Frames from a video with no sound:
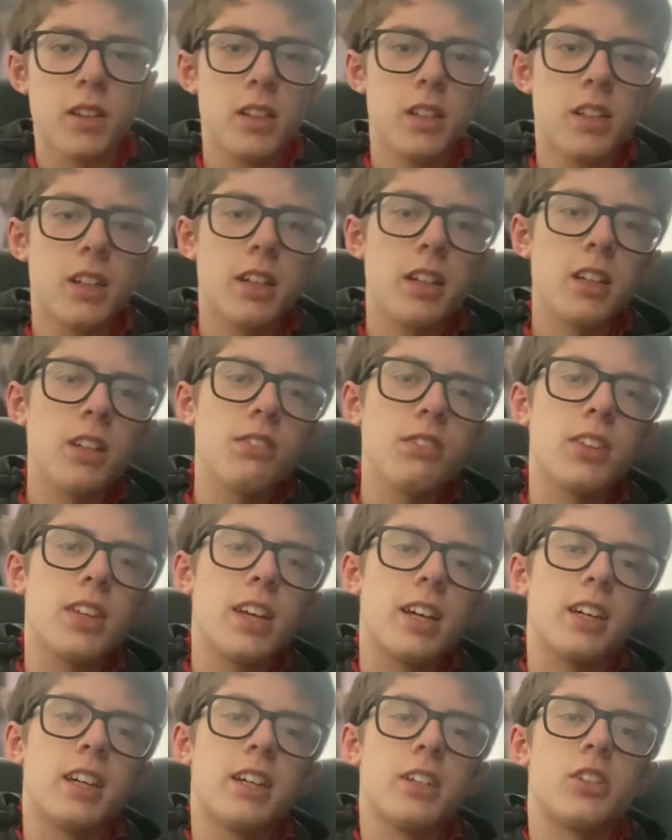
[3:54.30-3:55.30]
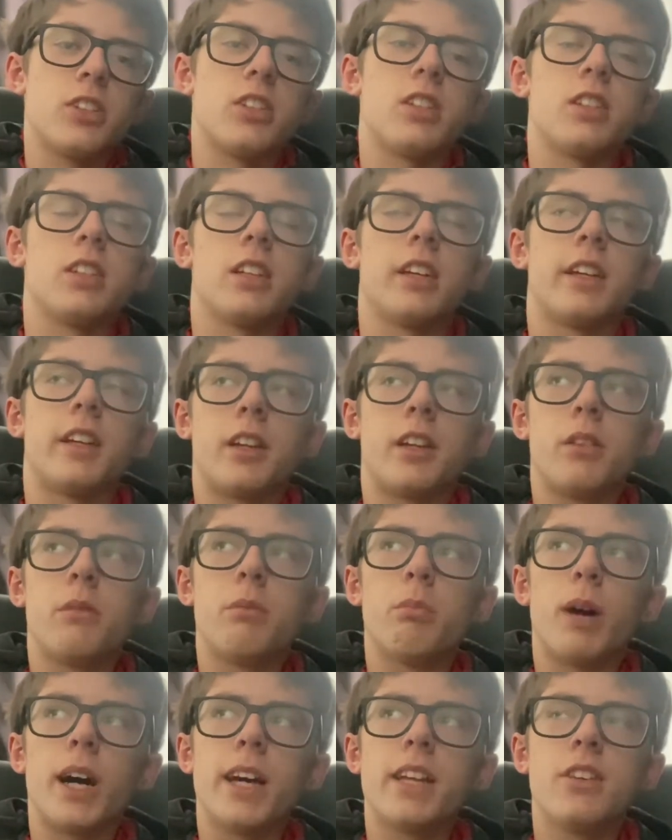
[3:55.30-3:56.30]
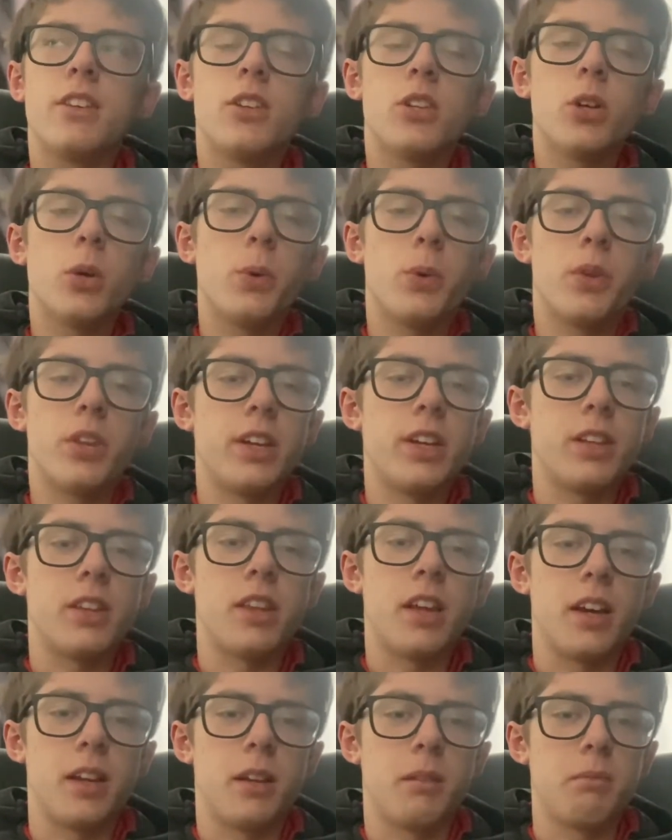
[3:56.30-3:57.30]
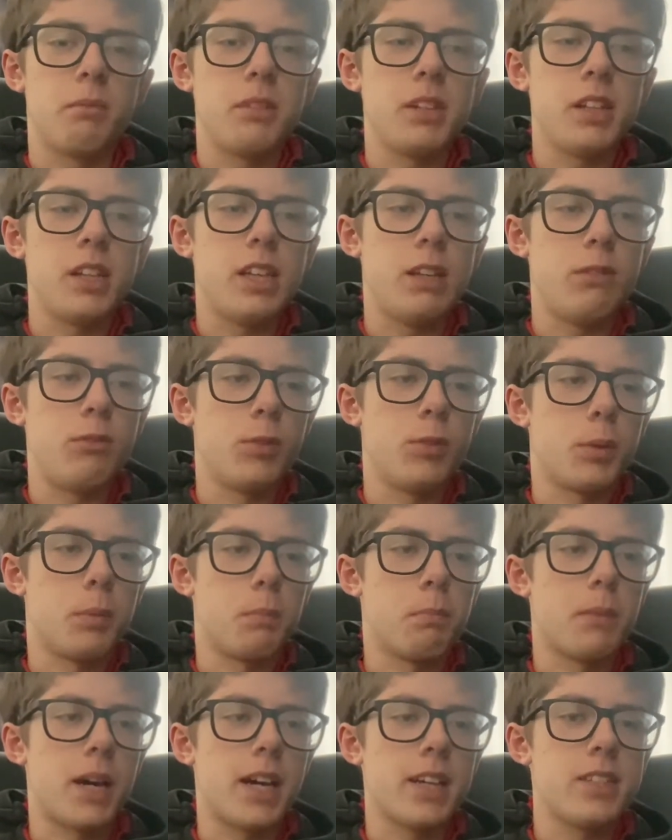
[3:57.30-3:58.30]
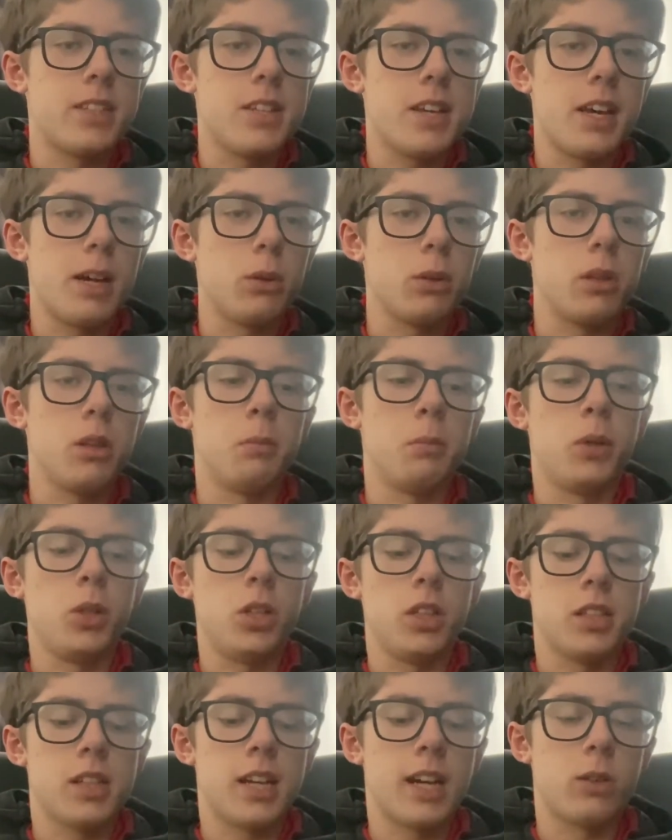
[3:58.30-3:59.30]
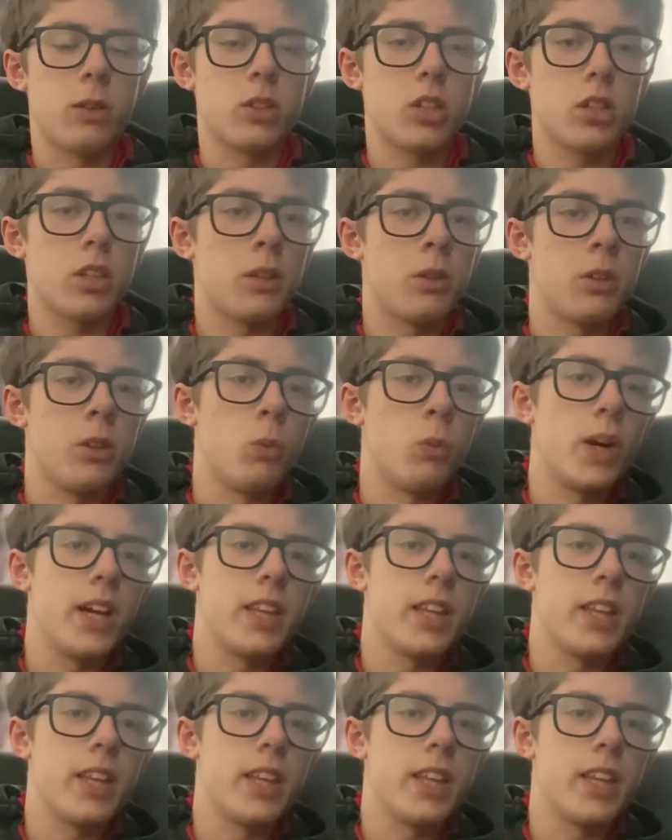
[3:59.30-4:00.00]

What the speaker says: And after that I just decided I don't think that even maxing out the bullet count to the way